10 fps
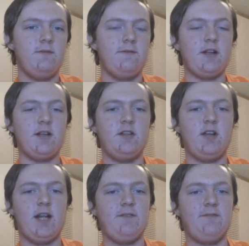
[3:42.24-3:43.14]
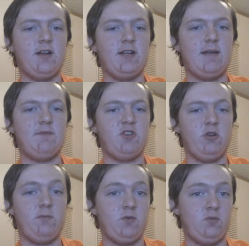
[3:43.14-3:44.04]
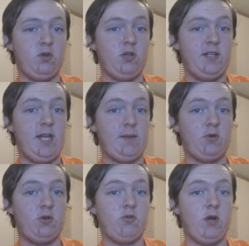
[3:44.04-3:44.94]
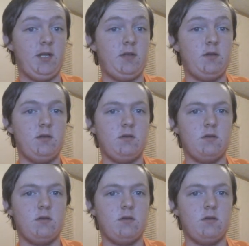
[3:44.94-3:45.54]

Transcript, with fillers: Fucking, you gotta give fucking Kim Jong-un some really damn good credit.